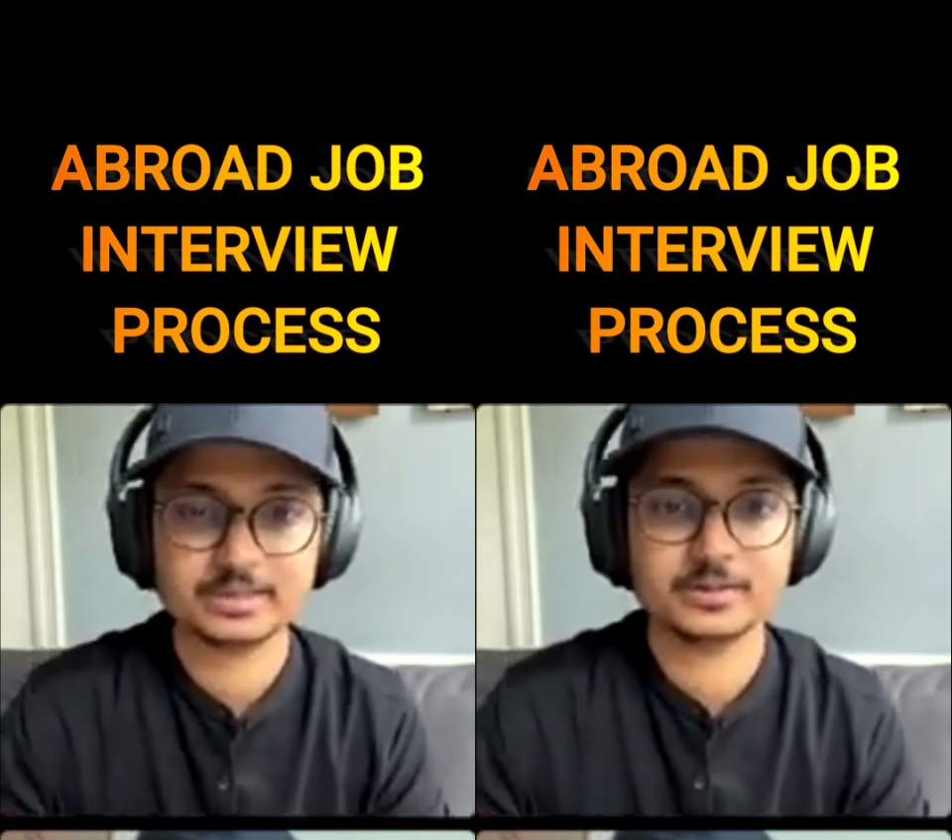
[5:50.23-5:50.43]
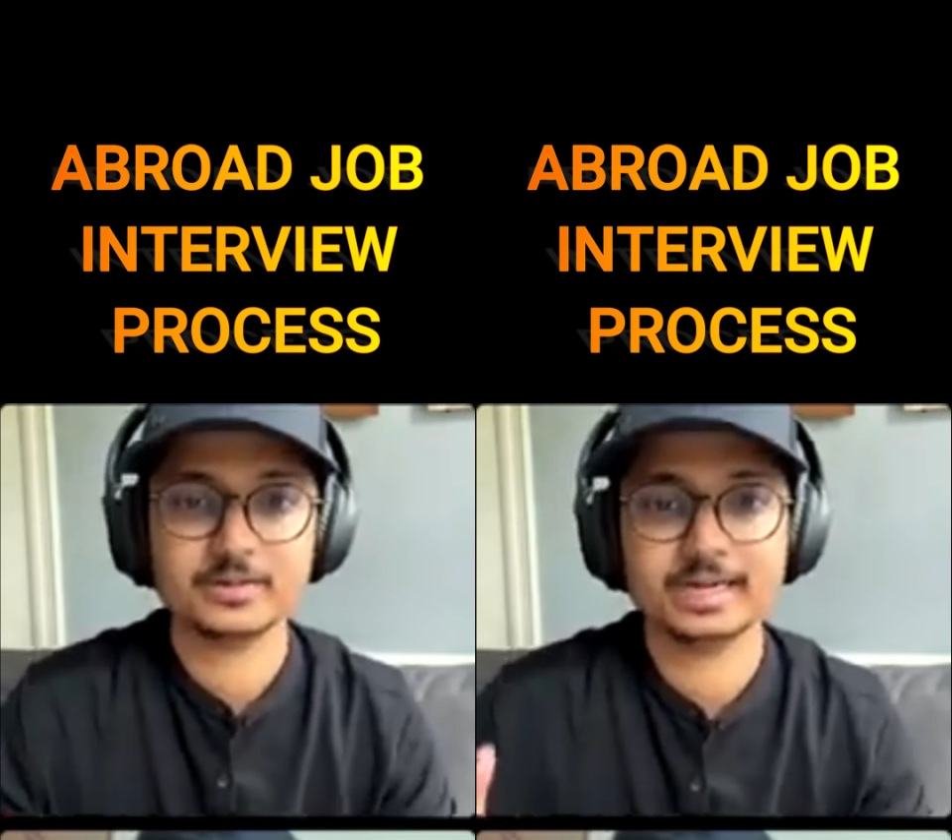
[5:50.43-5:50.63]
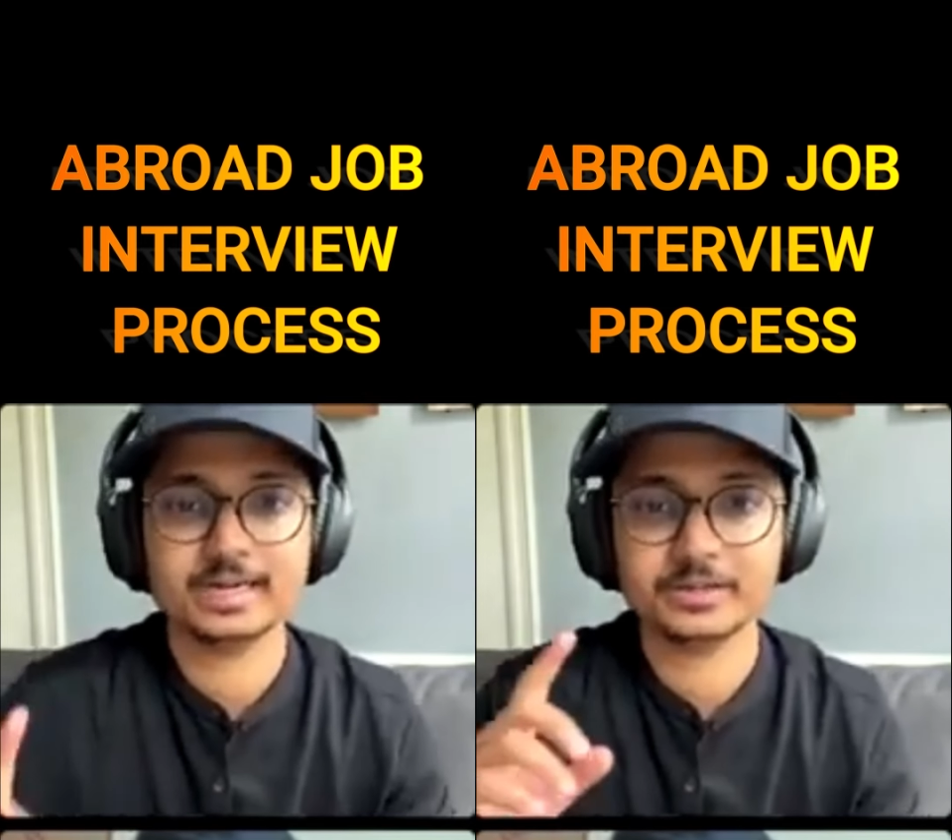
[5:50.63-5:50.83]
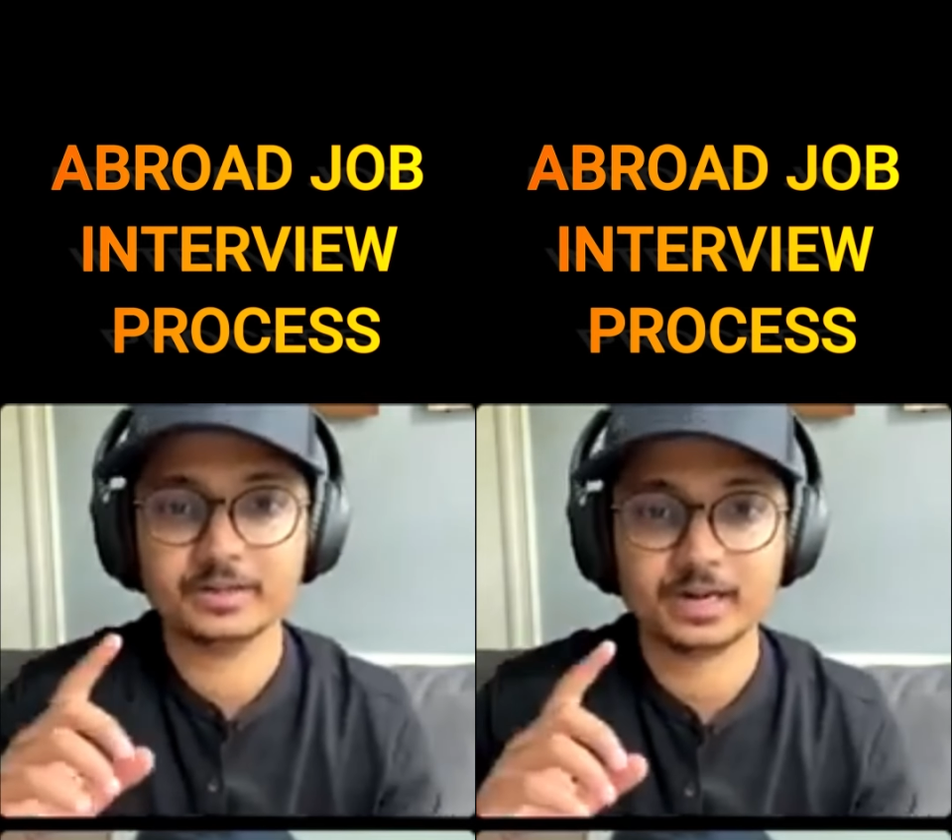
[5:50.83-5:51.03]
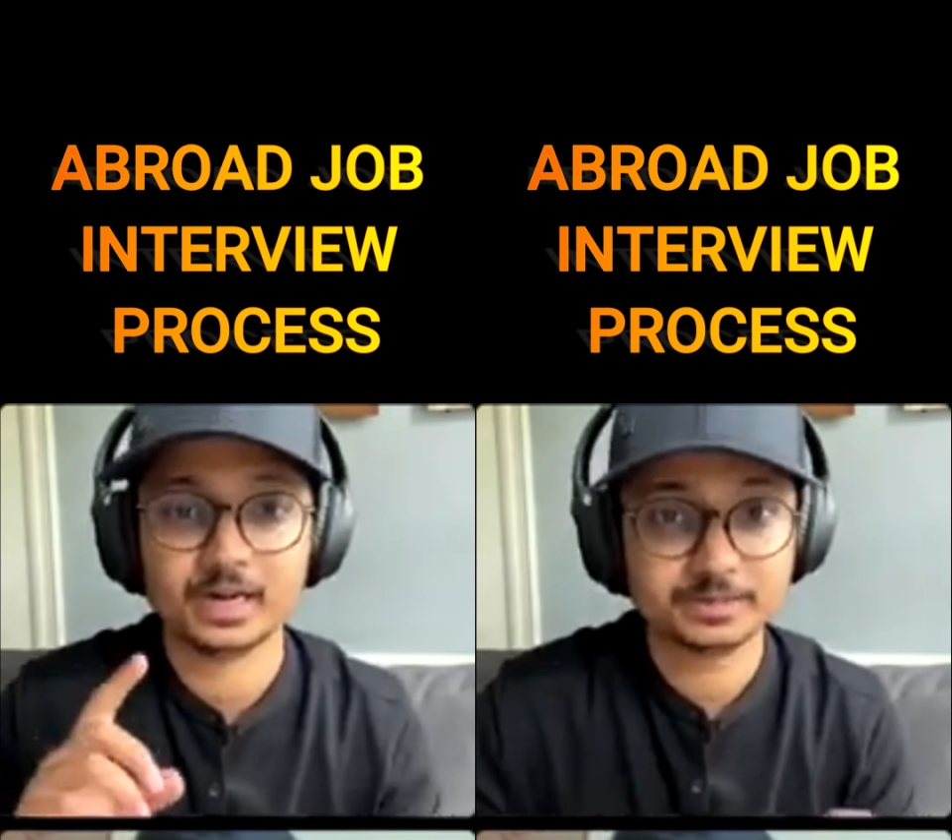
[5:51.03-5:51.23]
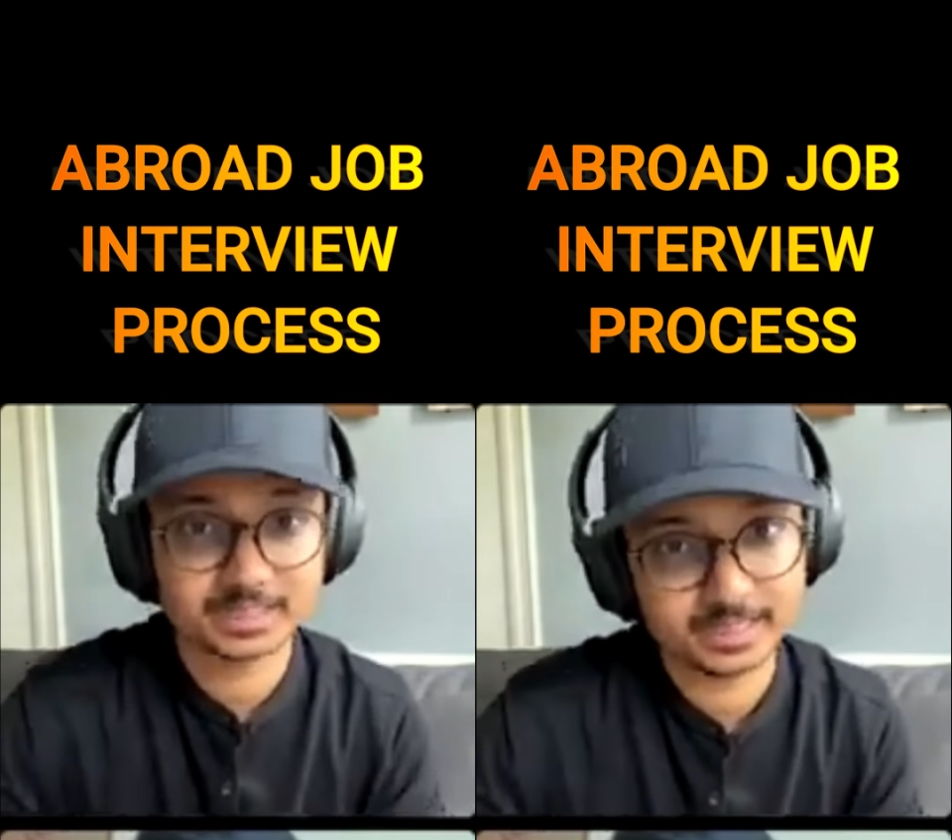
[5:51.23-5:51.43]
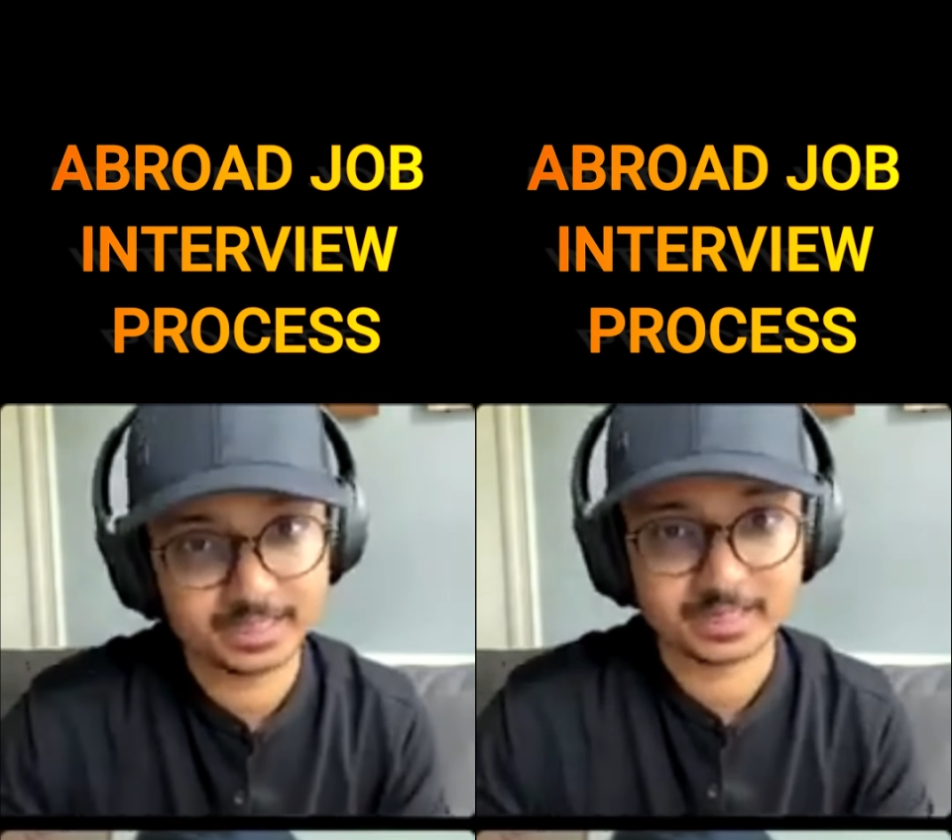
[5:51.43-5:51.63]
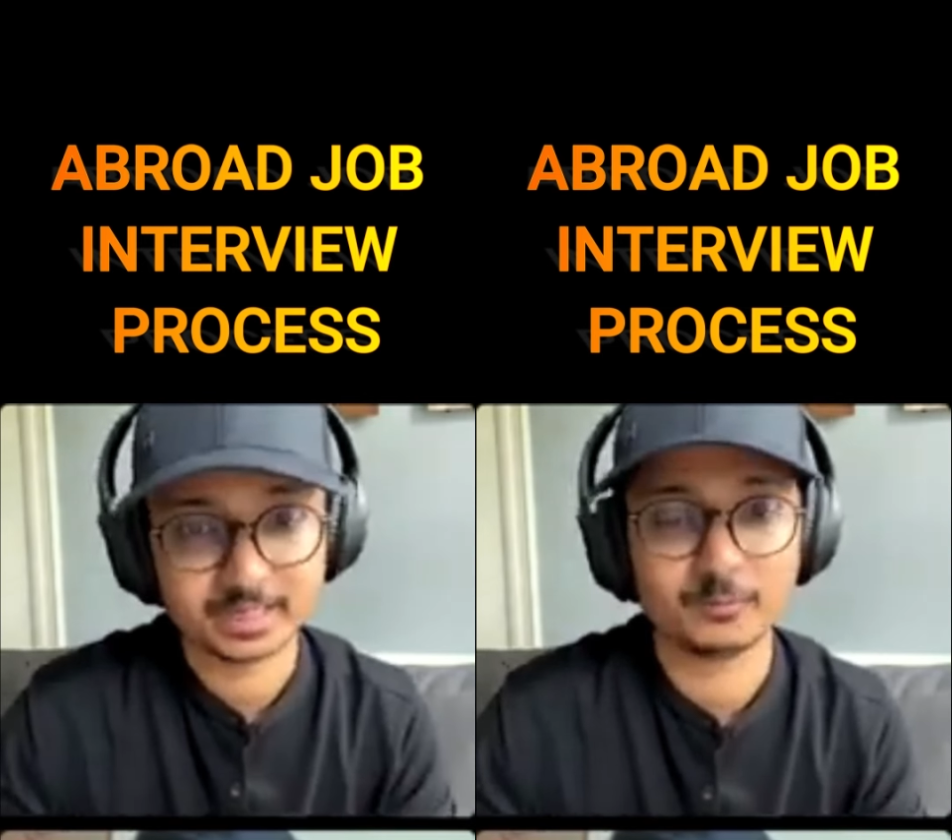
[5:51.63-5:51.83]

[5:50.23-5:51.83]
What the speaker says: and your upskilling.